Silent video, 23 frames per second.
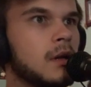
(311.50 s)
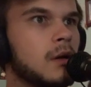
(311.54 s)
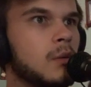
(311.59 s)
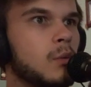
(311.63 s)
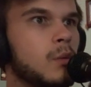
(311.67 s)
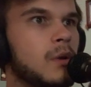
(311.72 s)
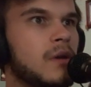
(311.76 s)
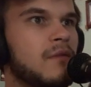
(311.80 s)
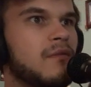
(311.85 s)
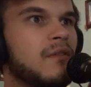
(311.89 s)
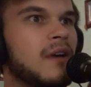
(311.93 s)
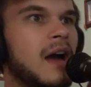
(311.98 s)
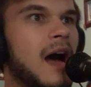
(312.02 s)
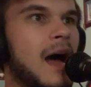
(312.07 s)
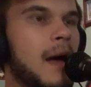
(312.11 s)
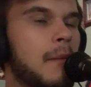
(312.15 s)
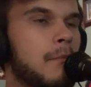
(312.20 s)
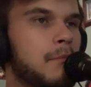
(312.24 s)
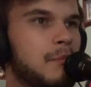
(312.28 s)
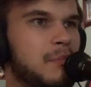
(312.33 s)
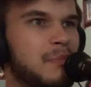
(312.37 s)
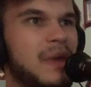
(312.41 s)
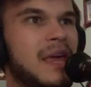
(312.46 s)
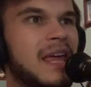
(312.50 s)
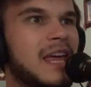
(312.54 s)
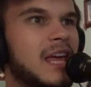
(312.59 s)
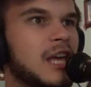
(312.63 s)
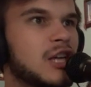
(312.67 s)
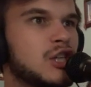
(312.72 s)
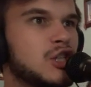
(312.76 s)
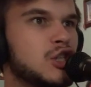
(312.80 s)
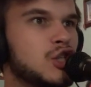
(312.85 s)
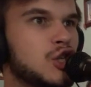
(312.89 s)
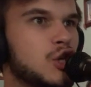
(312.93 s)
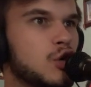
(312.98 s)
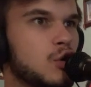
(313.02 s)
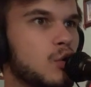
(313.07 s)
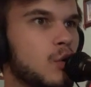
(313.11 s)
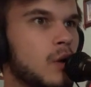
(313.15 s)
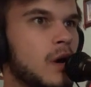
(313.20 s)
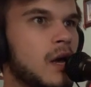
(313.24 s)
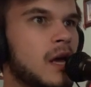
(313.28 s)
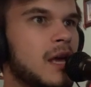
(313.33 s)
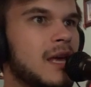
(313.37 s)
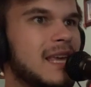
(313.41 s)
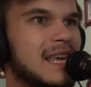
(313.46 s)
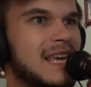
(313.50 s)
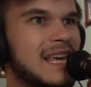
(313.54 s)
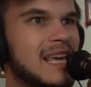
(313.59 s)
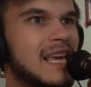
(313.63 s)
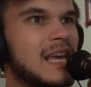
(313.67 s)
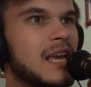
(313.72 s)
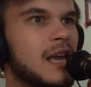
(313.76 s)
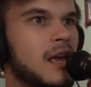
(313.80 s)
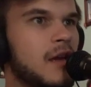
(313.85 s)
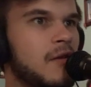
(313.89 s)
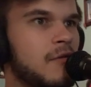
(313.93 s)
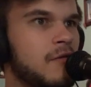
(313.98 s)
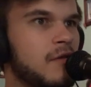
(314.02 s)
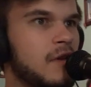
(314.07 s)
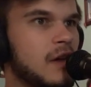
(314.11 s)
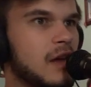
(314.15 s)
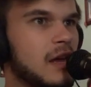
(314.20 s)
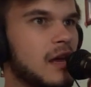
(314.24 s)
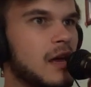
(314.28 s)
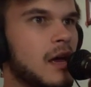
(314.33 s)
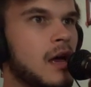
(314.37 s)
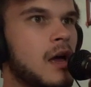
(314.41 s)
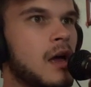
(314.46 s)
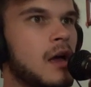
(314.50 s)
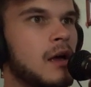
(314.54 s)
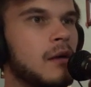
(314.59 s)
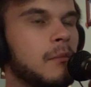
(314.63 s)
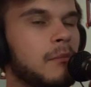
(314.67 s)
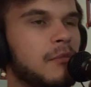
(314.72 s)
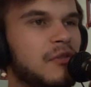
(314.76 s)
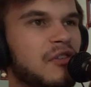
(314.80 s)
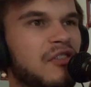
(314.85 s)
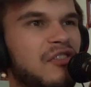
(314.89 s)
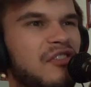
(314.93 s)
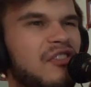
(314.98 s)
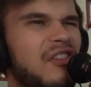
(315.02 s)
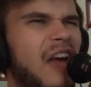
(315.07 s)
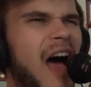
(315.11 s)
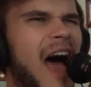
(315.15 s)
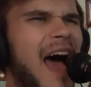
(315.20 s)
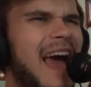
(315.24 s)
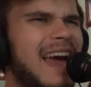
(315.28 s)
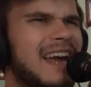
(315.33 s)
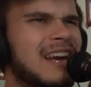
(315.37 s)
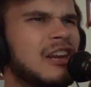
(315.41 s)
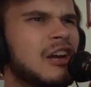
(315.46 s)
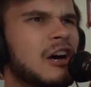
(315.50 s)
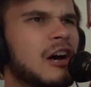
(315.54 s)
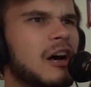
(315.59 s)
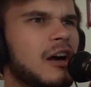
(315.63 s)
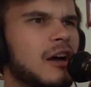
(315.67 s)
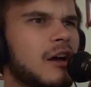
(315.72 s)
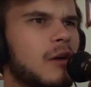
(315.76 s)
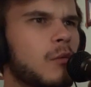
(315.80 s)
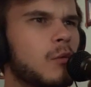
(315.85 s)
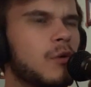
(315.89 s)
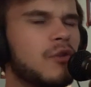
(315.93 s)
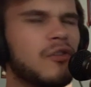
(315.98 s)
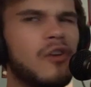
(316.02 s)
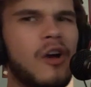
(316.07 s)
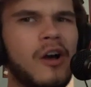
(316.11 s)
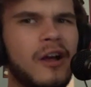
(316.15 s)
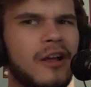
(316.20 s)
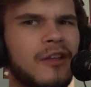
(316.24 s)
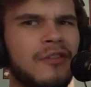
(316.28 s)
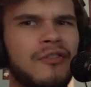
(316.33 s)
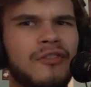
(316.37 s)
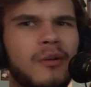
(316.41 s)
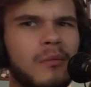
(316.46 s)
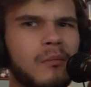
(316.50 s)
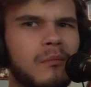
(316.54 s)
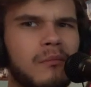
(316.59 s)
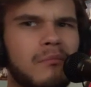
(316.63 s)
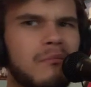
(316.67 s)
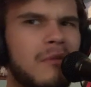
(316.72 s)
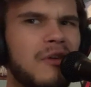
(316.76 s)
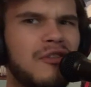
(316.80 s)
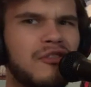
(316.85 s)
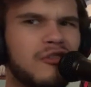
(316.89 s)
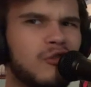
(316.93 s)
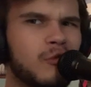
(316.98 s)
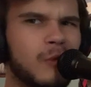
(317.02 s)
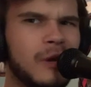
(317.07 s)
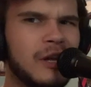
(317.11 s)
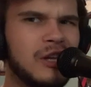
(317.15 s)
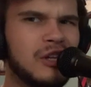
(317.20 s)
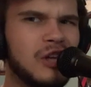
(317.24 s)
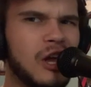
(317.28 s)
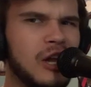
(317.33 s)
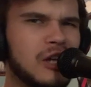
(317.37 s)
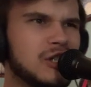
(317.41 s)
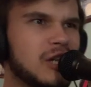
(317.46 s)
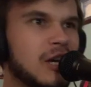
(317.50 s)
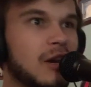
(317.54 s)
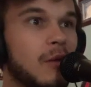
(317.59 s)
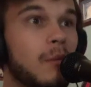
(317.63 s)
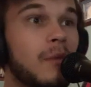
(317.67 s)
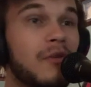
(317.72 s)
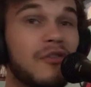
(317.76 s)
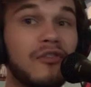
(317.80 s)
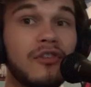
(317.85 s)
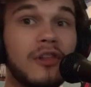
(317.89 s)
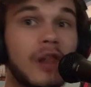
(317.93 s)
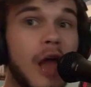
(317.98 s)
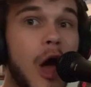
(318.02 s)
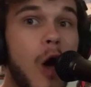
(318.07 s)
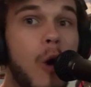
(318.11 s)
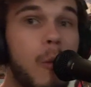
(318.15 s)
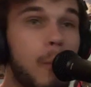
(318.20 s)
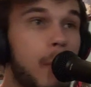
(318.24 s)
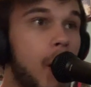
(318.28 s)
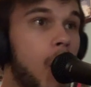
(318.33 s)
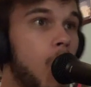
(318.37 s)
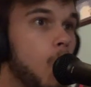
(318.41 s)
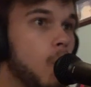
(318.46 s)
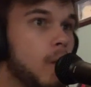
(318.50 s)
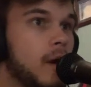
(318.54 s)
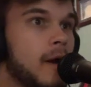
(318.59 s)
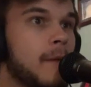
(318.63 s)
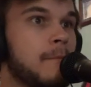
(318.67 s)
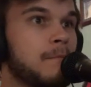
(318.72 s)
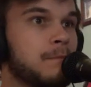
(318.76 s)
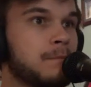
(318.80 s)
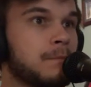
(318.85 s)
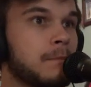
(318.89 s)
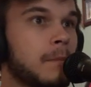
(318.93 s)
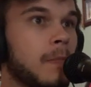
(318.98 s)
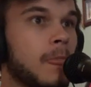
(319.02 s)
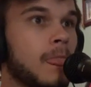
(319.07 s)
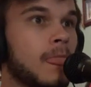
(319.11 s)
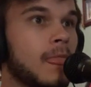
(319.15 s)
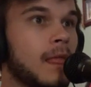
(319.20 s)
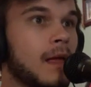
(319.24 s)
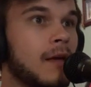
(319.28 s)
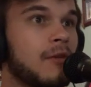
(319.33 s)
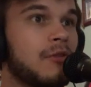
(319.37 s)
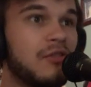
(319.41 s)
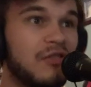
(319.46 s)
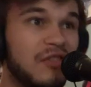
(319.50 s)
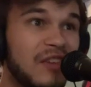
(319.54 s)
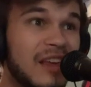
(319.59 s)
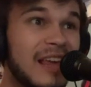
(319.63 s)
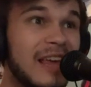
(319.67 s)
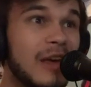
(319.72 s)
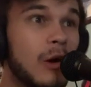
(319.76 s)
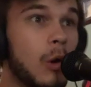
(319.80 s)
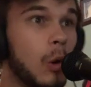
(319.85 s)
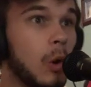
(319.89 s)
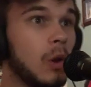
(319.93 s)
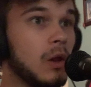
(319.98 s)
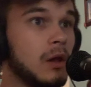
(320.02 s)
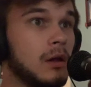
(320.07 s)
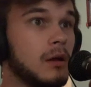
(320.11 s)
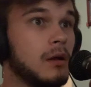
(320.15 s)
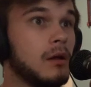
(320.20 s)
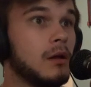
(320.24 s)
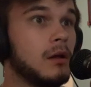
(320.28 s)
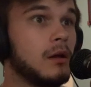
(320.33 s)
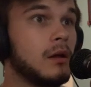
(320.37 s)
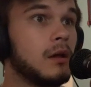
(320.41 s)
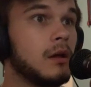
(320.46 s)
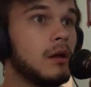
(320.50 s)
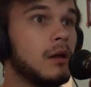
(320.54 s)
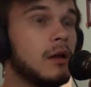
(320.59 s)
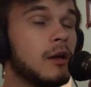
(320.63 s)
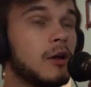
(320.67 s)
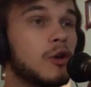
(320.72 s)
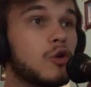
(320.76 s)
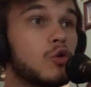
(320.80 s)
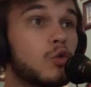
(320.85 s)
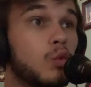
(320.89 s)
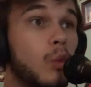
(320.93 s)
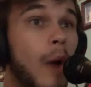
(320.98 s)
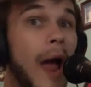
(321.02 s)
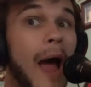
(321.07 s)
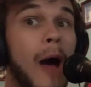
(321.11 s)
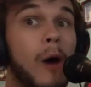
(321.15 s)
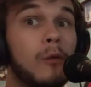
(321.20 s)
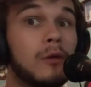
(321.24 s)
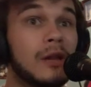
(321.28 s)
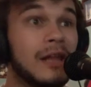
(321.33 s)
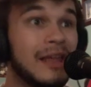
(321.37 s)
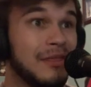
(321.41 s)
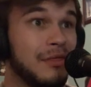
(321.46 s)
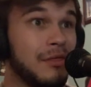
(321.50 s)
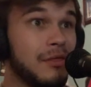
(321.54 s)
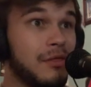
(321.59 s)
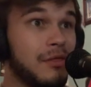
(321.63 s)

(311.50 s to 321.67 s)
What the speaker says: We've got Pikachu, Eevee, Psyduck. We're talking some Mystery Dungeon, Slowpoke, Seal, Growlithe,